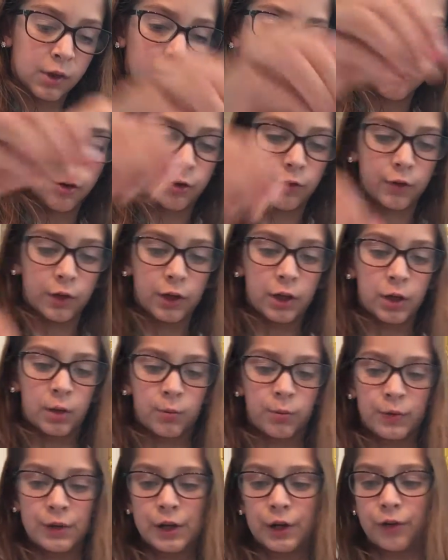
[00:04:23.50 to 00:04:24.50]
Sorry if I
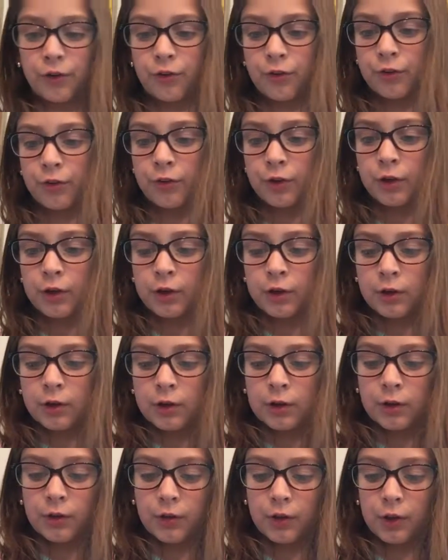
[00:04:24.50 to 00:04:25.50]
can't pronounce
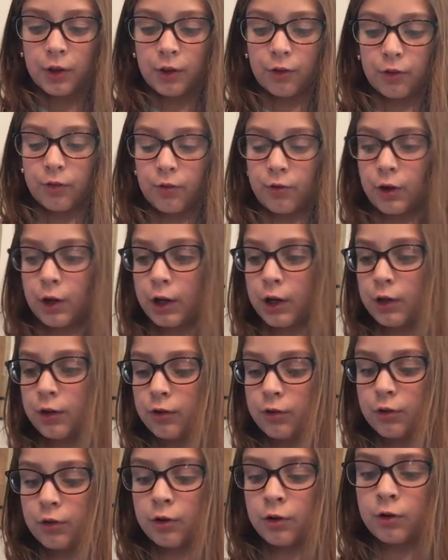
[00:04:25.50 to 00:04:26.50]
things
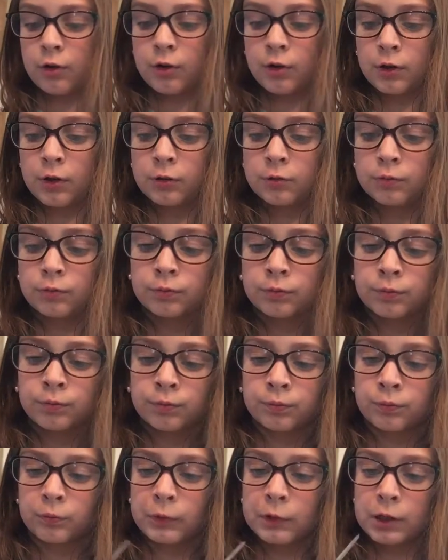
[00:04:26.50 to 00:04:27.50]
right.
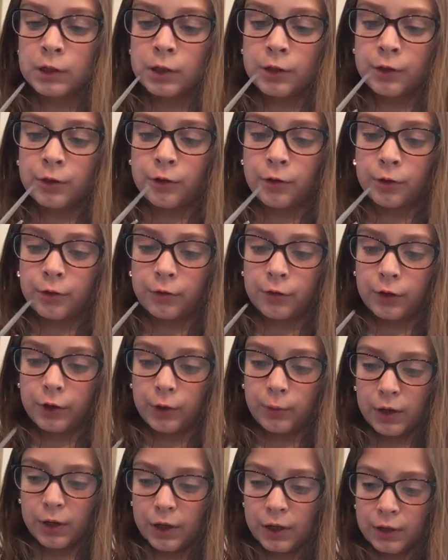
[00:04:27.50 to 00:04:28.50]
I know I'm really
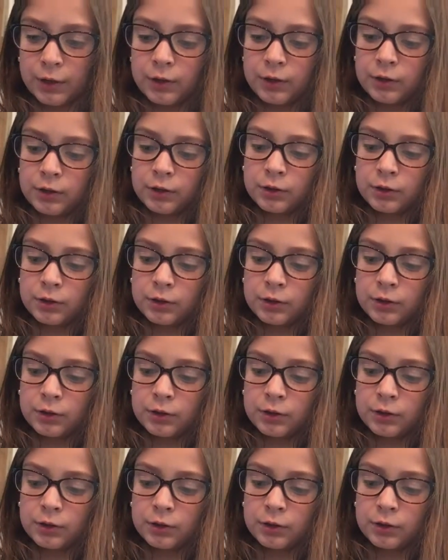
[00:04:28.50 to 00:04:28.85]
bad.